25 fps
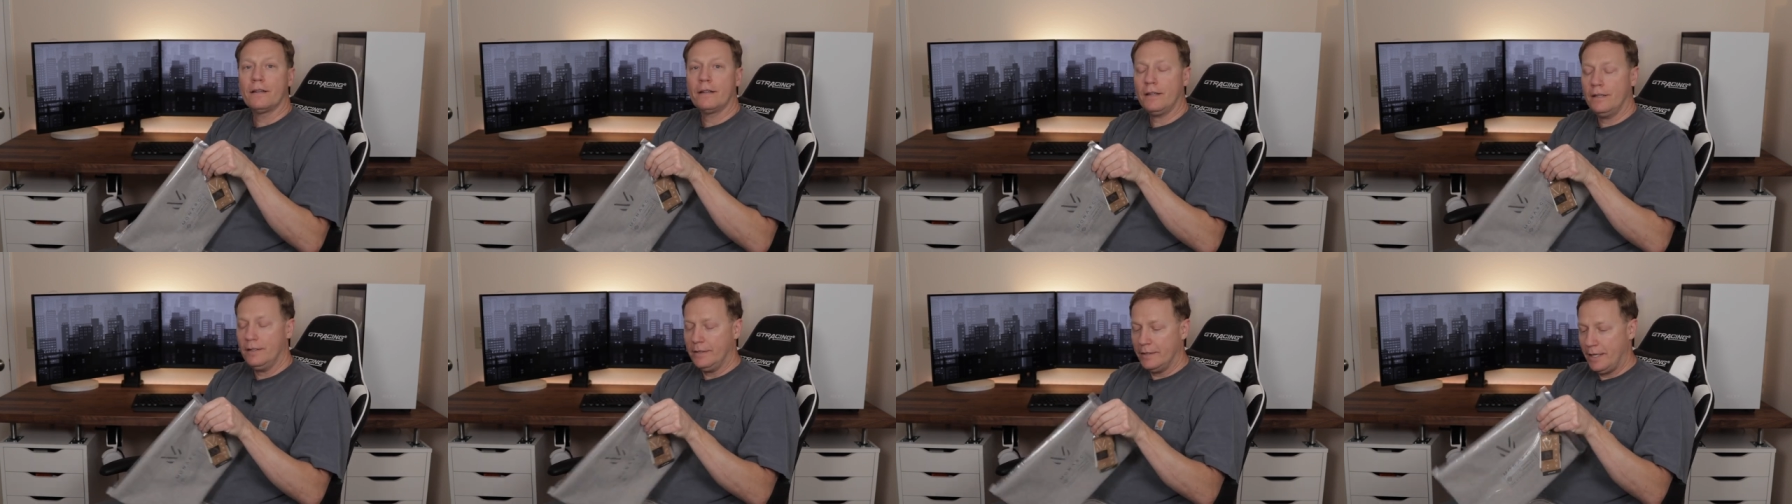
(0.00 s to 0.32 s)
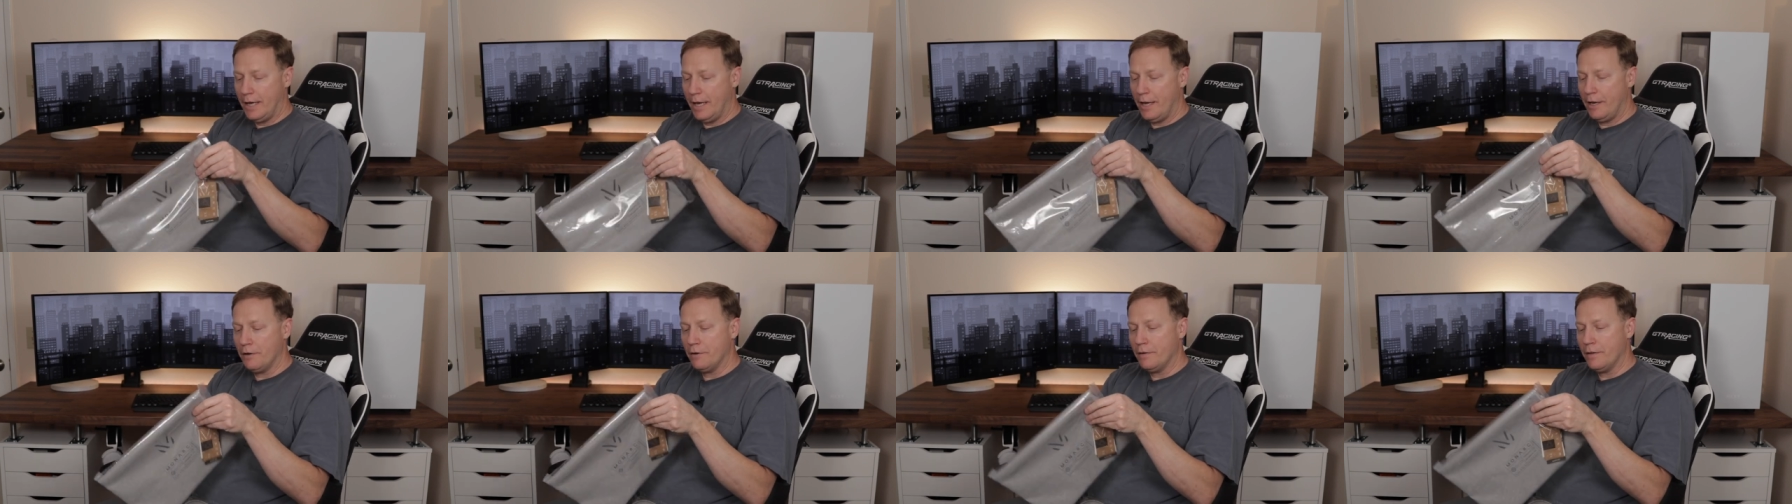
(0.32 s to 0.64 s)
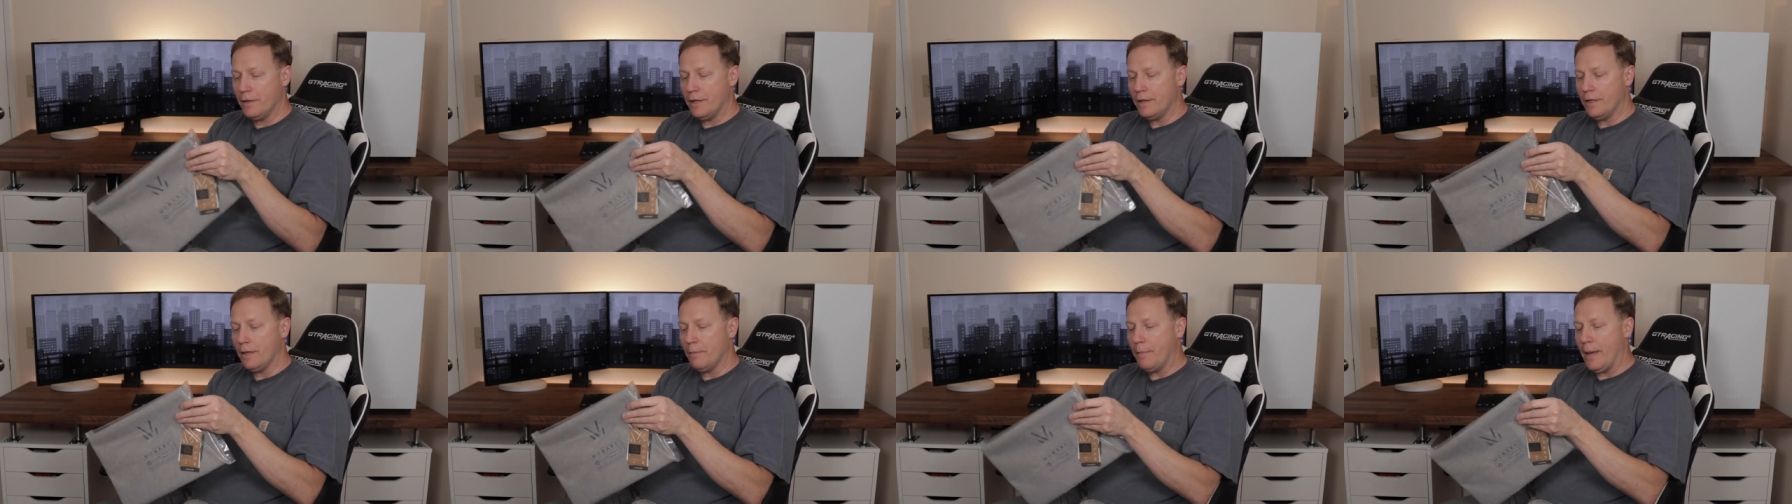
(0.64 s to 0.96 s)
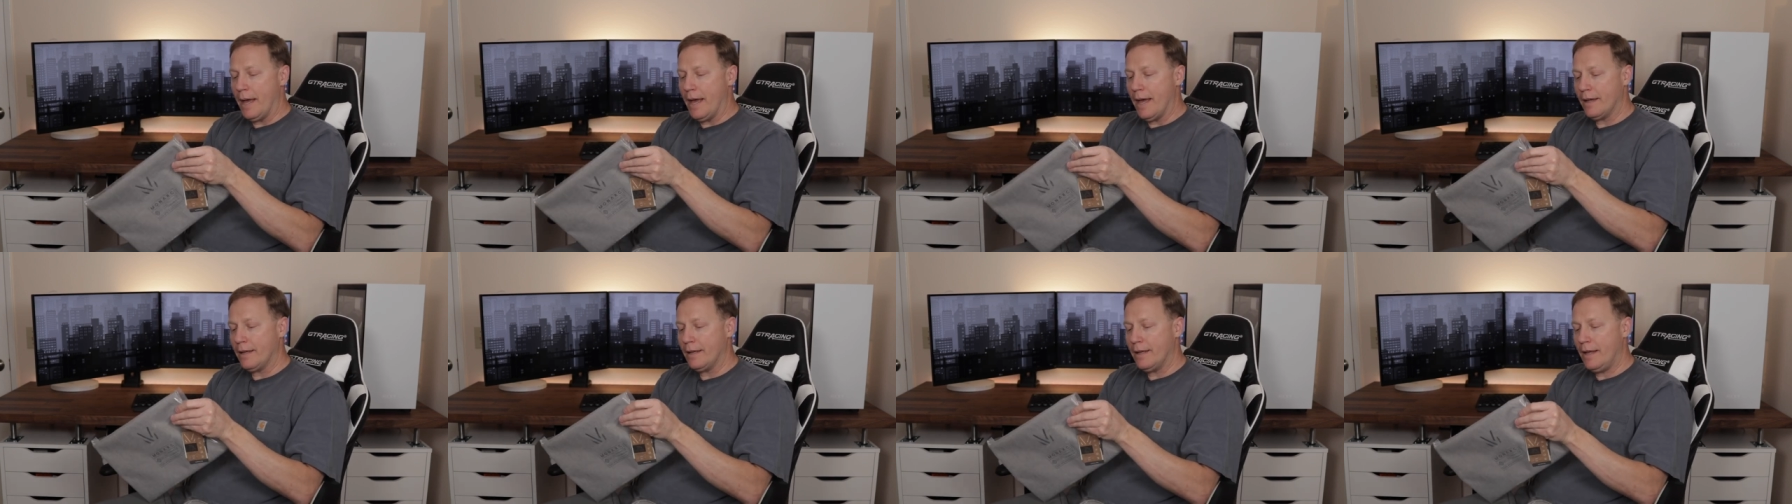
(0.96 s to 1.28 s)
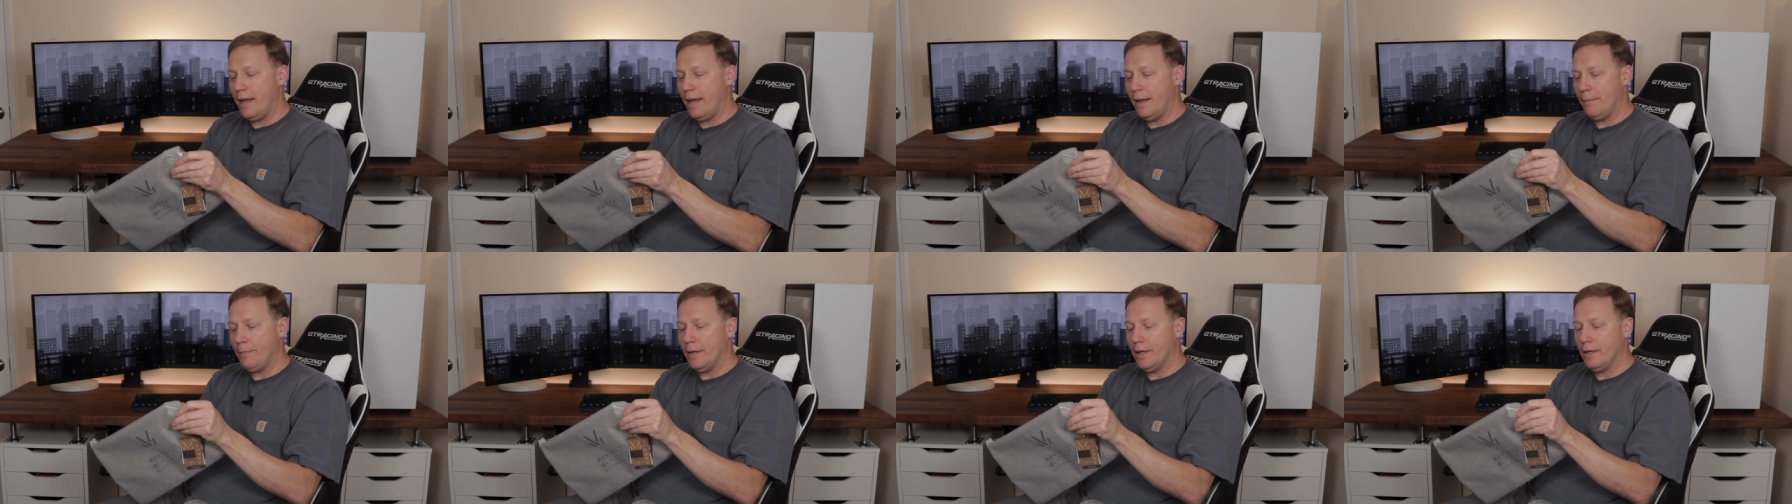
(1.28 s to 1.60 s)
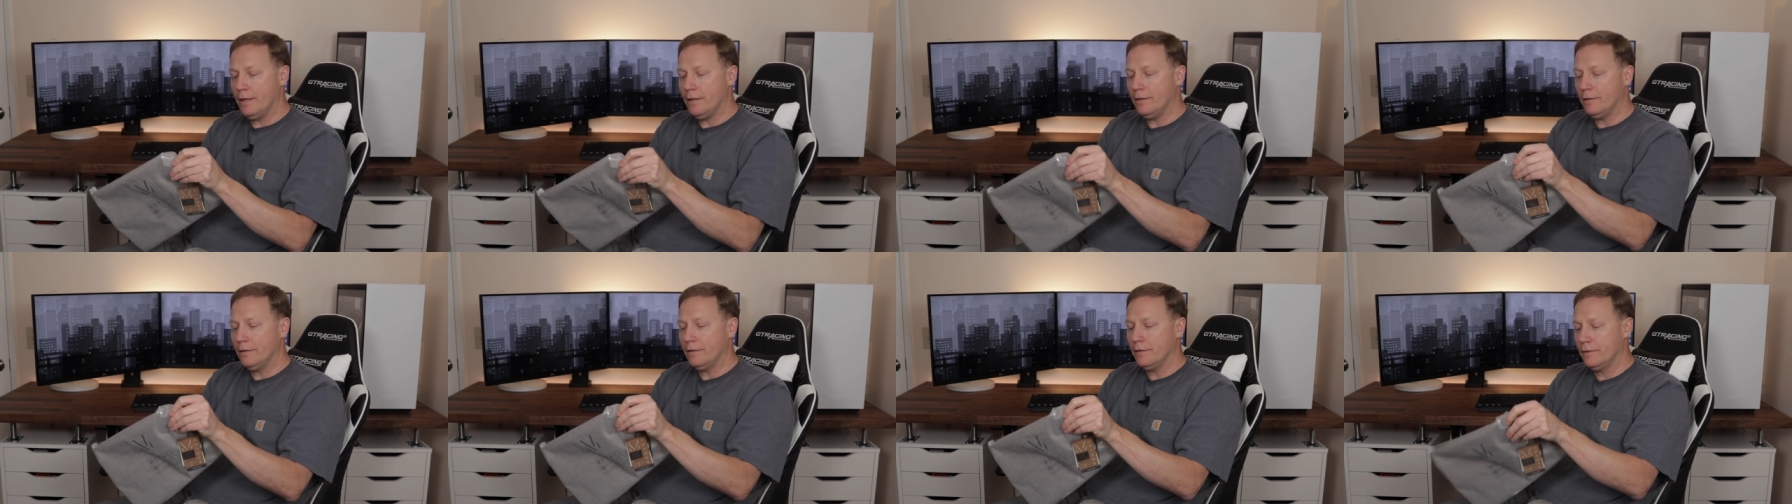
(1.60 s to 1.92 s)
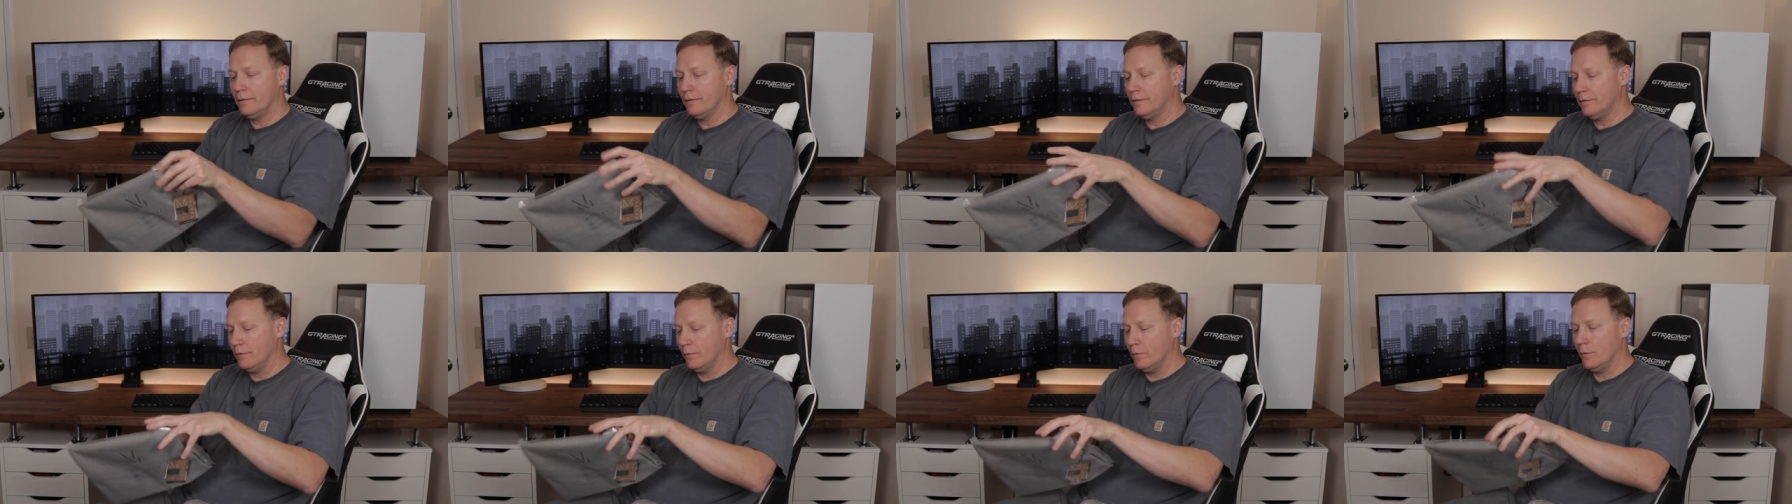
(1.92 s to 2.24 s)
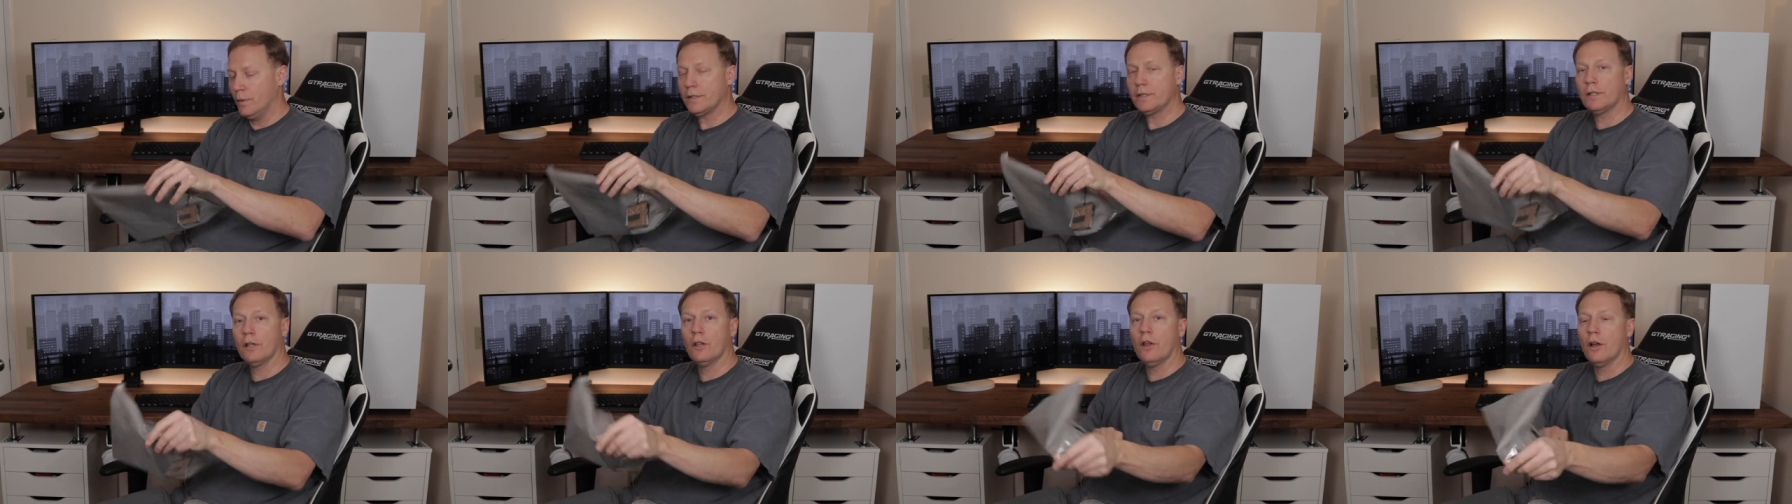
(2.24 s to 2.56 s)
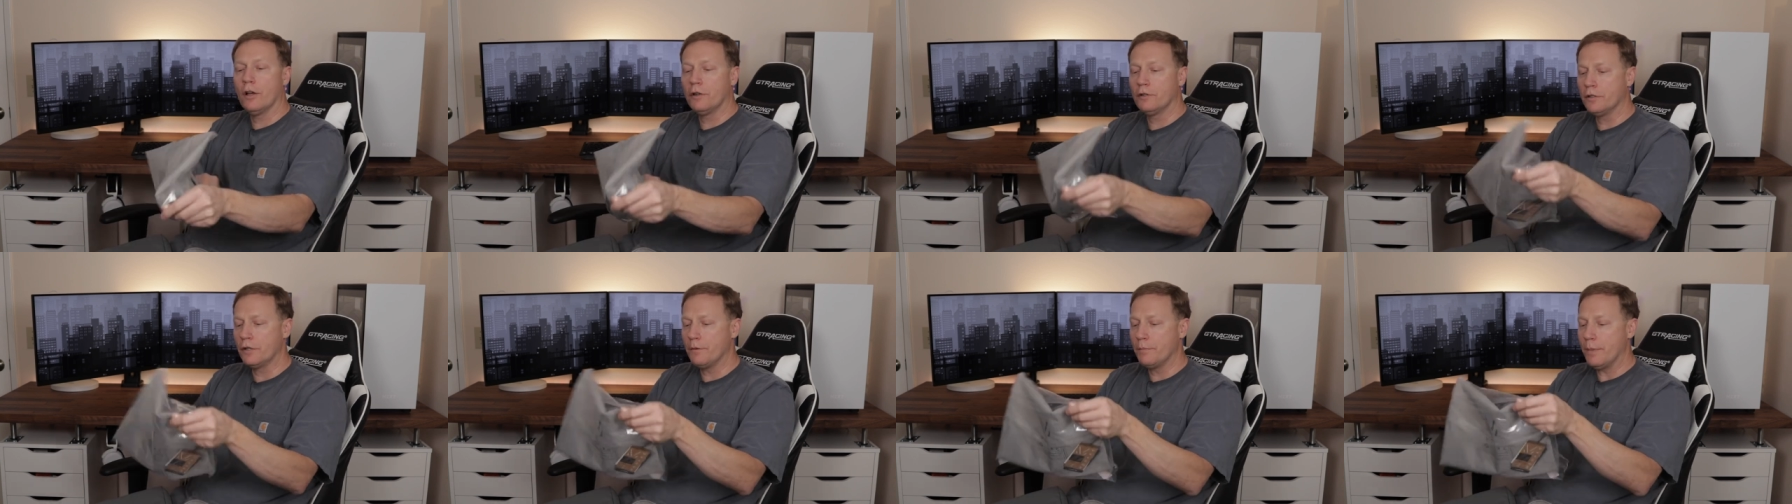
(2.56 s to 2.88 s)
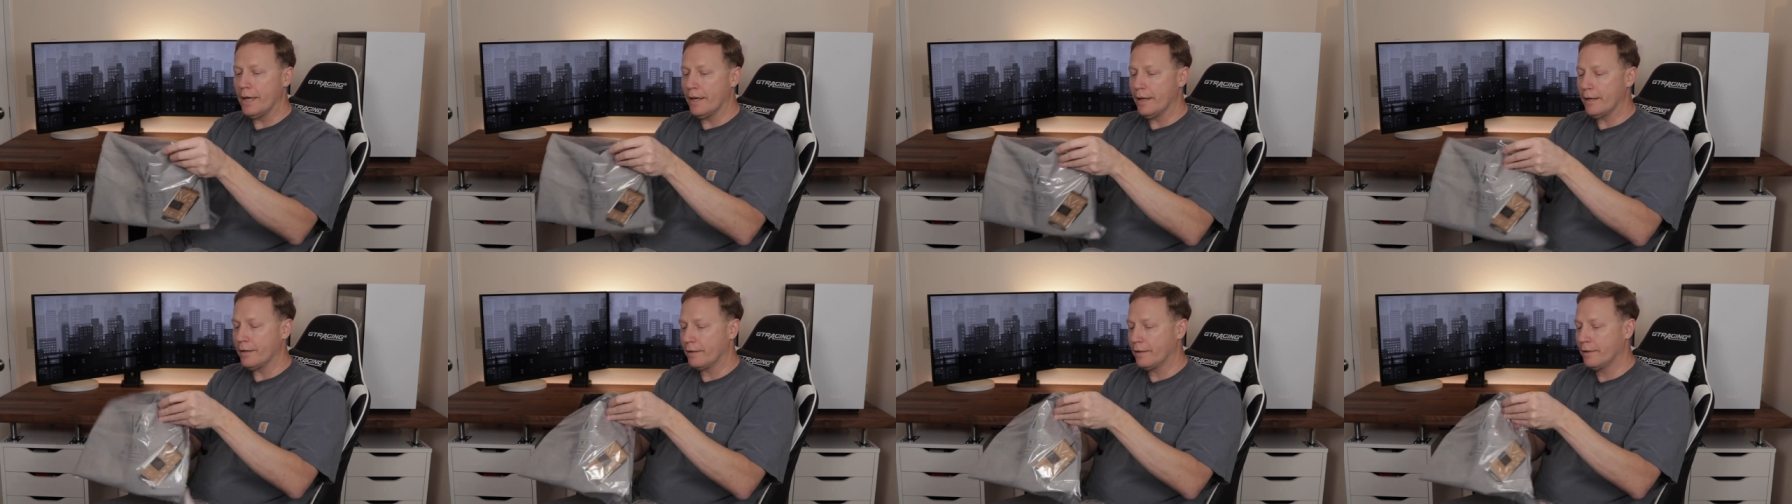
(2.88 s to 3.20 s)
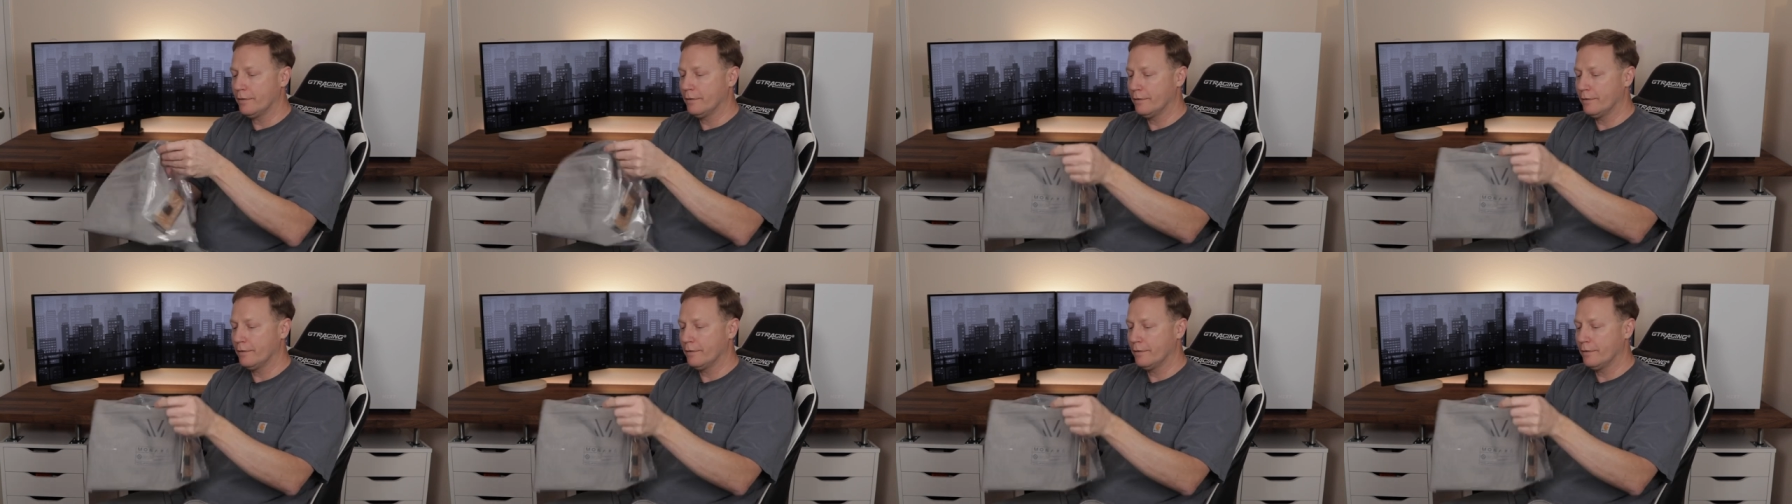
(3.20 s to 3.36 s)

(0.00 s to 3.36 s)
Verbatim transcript: container that the bag came in was a laundry bag.